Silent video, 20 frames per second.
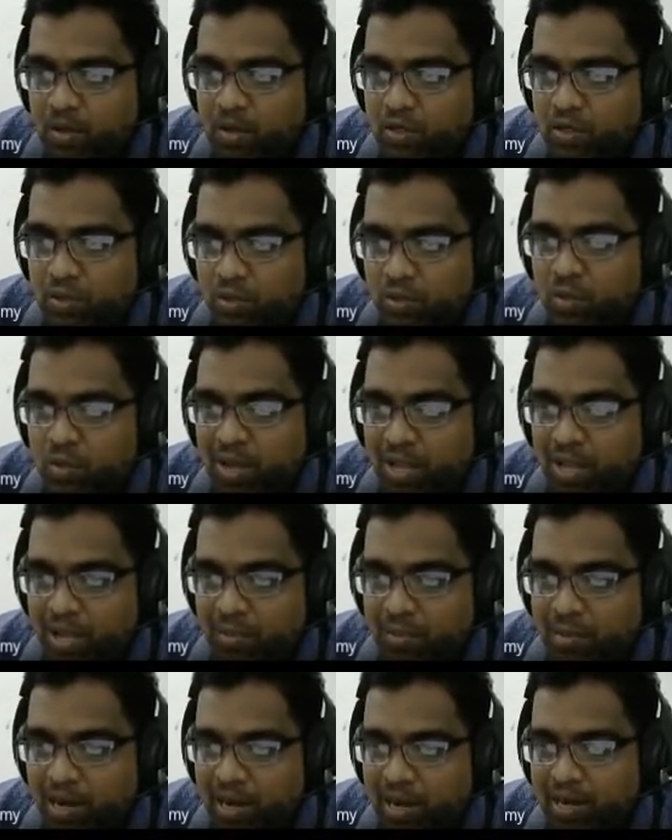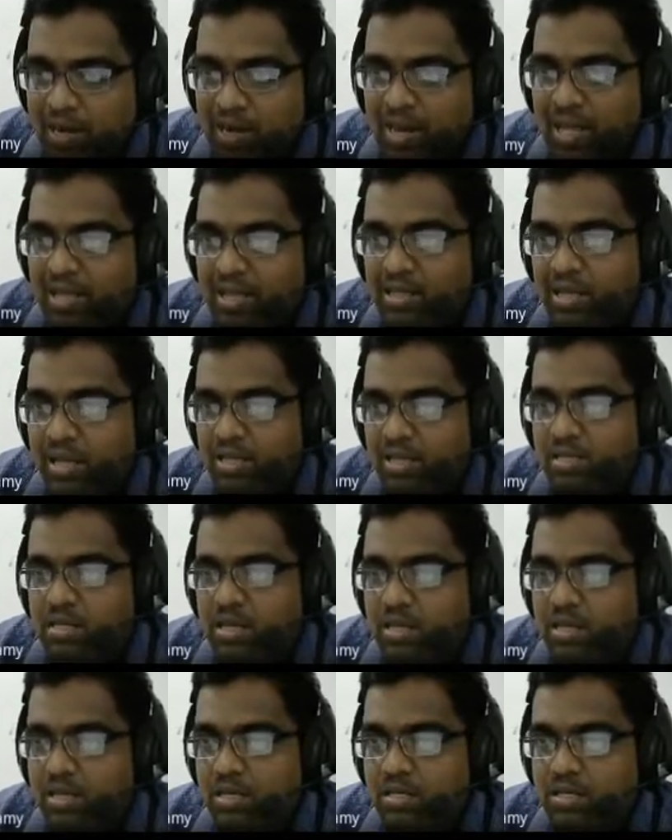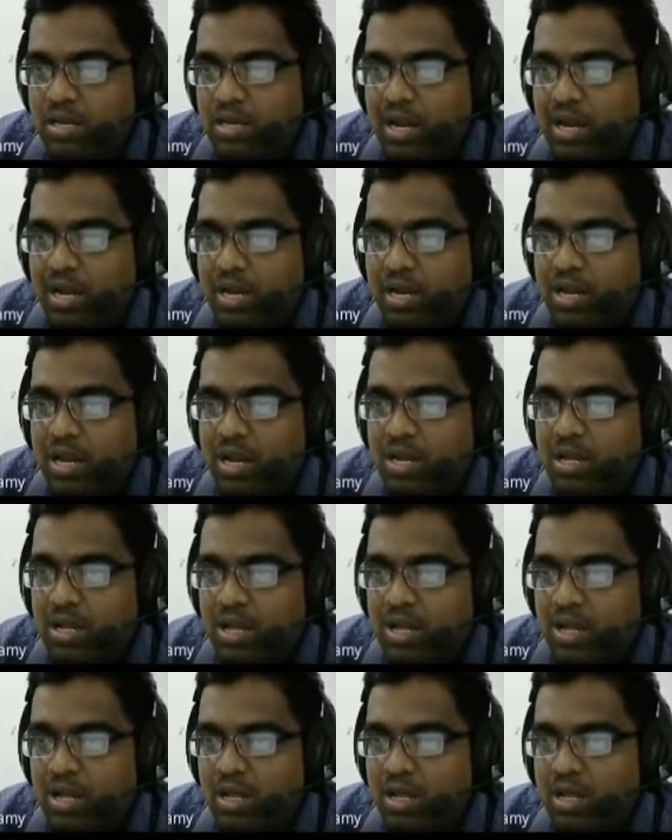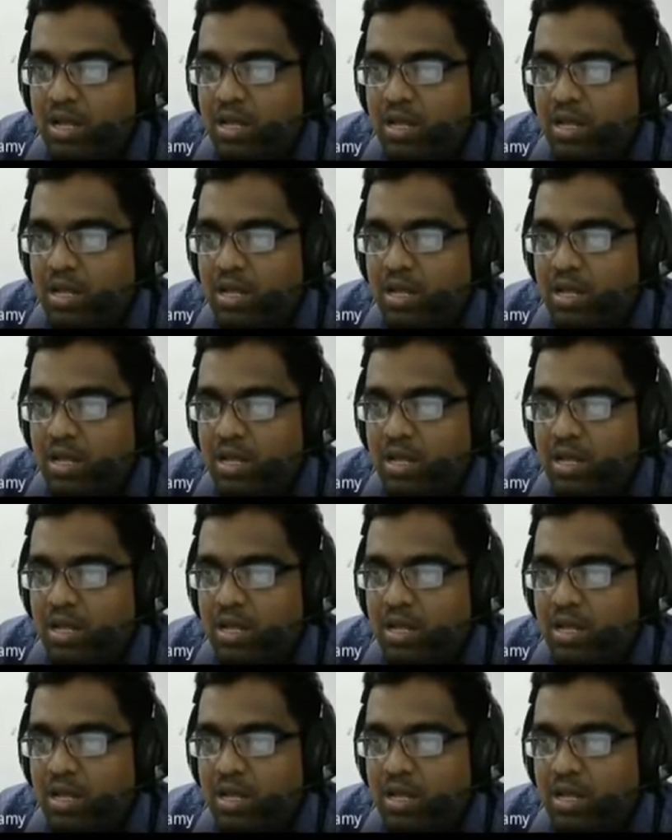So why I am writing like this? Sin theta